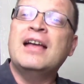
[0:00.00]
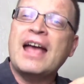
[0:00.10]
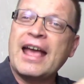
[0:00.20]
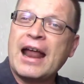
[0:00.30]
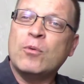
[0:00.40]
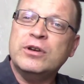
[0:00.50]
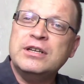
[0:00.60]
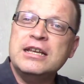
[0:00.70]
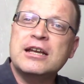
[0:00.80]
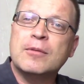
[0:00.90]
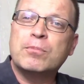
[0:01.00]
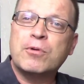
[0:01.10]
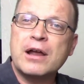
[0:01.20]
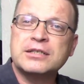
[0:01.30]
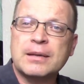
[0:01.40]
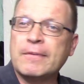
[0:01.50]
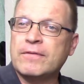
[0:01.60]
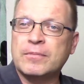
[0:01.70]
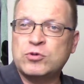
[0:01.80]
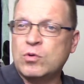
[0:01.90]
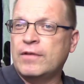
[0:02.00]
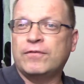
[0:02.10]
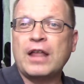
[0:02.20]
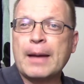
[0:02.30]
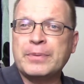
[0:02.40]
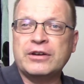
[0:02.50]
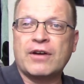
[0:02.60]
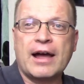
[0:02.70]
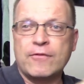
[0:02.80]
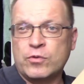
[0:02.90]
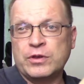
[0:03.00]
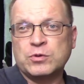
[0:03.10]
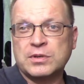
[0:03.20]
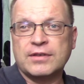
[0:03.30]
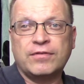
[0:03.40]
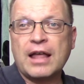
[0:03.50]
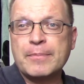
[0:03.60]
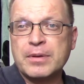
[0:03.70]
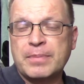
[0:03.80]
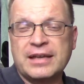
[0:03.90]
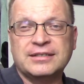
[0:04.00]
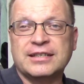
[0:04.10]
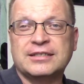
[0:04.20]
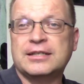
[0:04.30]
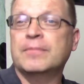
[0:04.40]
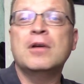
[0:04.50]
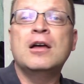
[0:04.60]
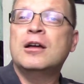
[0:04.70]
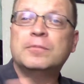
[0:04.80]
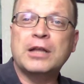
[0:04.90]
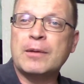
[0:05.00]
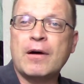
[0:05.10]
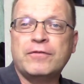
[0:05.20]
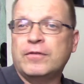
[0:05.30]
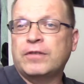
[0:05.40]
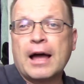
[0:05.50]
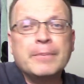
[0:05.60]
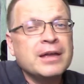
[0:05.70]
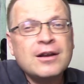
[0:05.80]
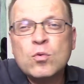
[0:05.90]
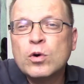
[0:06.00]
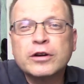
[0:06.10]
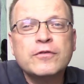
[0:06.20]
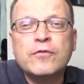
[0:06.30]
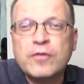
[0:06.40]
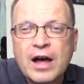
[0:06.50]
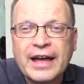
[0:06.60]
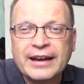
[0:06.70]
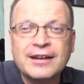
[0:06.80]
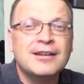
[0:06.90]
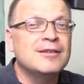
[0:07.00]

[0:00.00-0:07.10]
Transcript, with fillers: And I would decompress some of them to a floppy drive when this was a floppy-based system, play them off the floppy, and it worked fine.